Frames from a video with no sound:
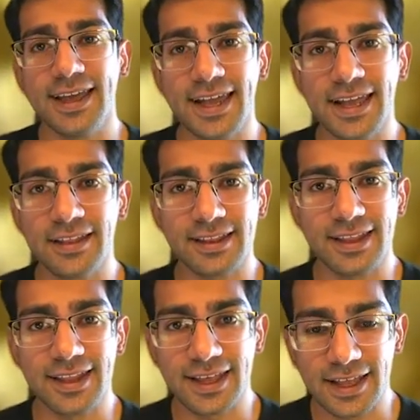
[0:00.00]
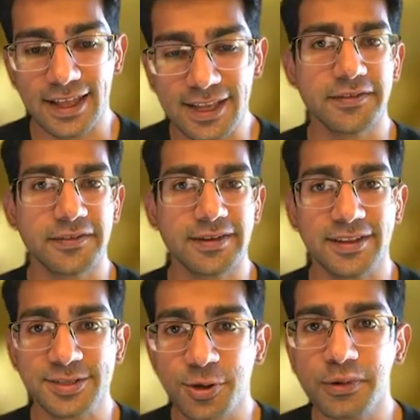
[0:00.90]
And at the end of the day,
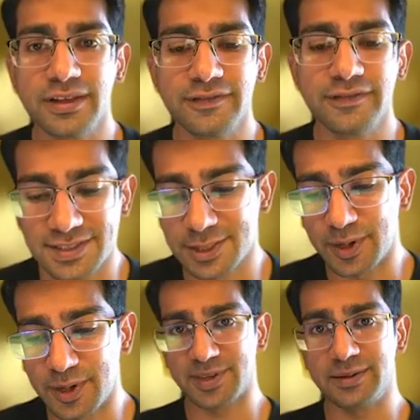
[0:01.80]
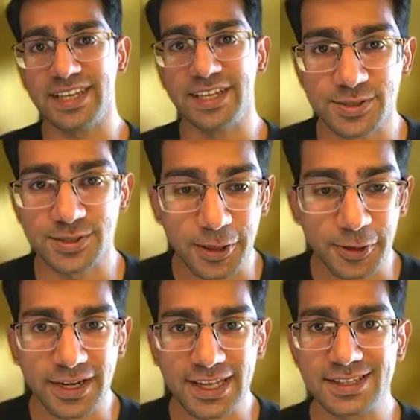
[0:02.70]
this whole event is about experimentation and
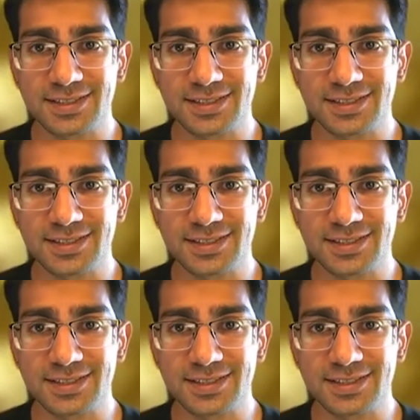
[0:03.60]
learning.